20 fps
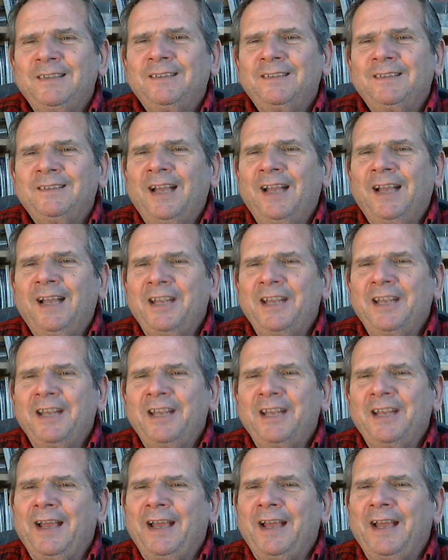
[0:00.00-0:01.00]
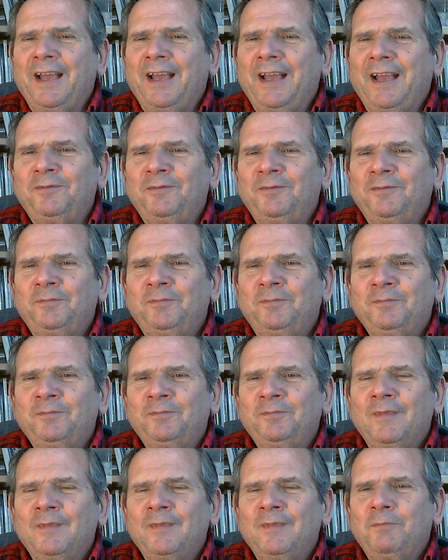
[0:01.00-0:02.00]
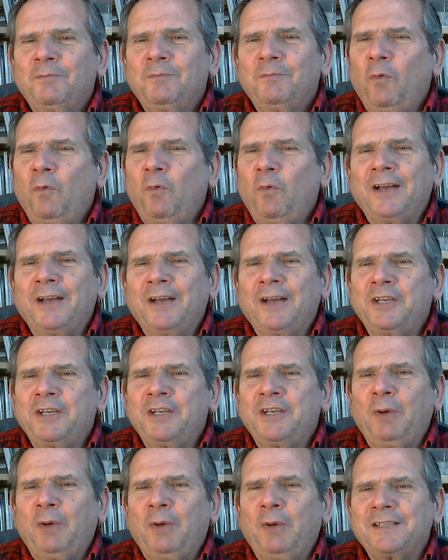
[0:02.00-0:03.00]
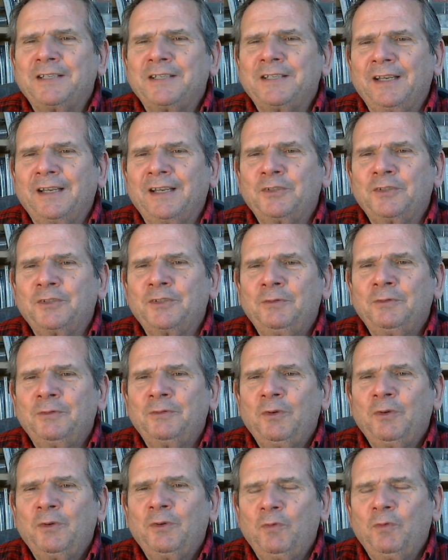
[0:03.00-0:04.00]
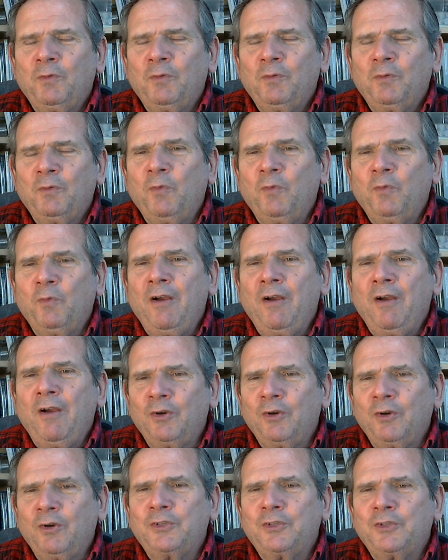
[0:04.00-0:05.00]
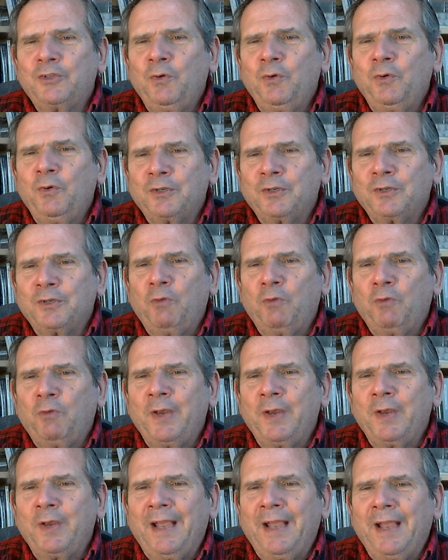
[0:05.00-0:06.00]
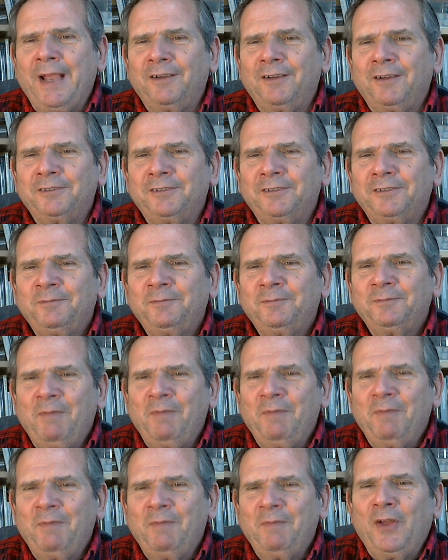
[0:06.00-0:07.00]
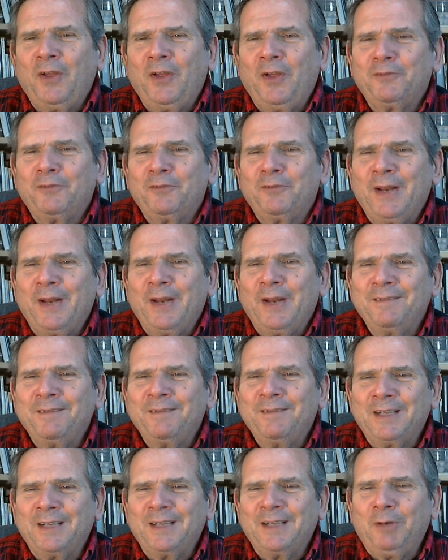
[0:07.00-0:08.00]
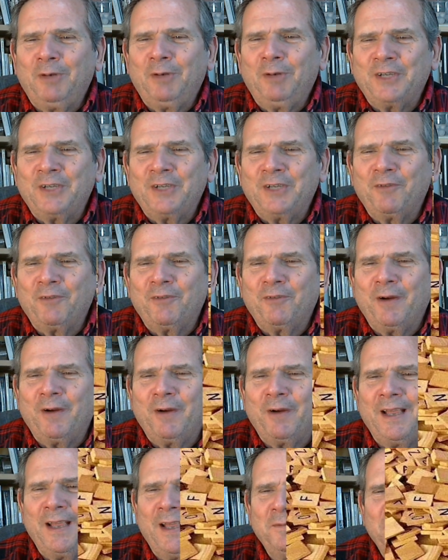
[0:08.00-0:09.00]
Not give to get, but watch His blessings when we are good stewards of what we have. My thought for the day. God bless you and have a great day.